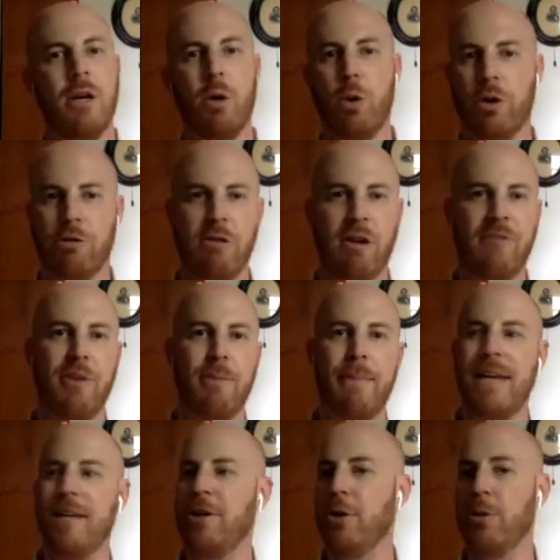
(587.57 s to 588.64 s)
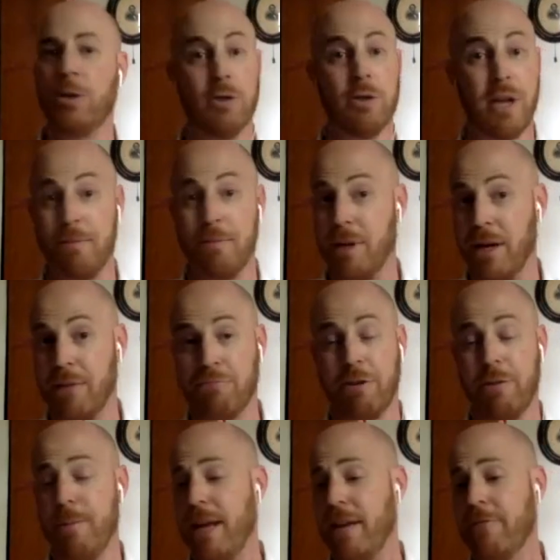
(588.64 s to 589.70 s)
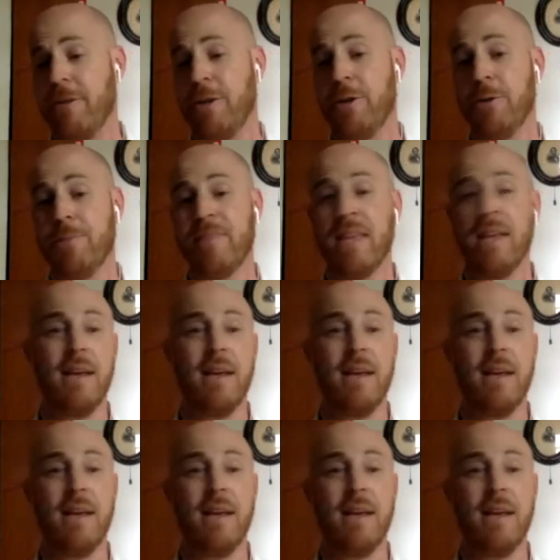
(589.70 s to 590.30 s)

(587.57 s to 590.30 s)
order off the menu, it'll come pre-made for you.